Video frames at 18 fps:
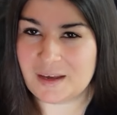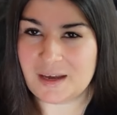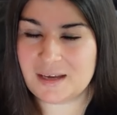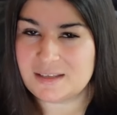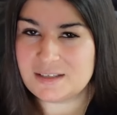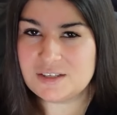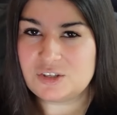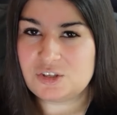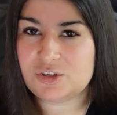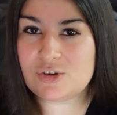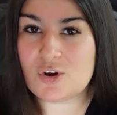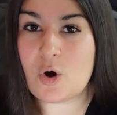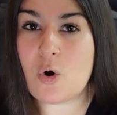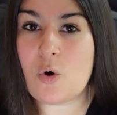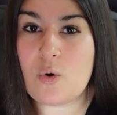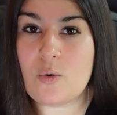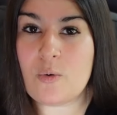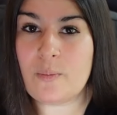It's
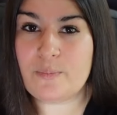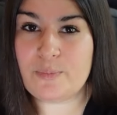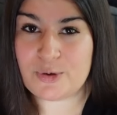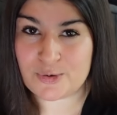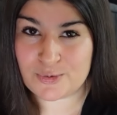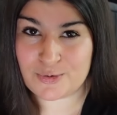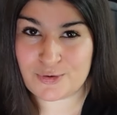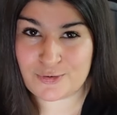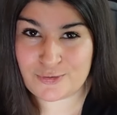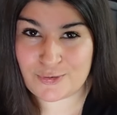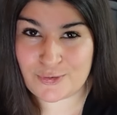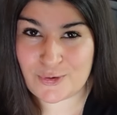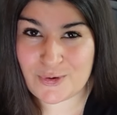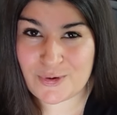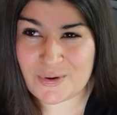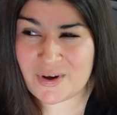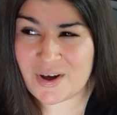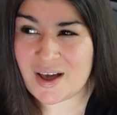so
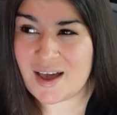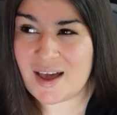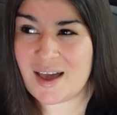beautiful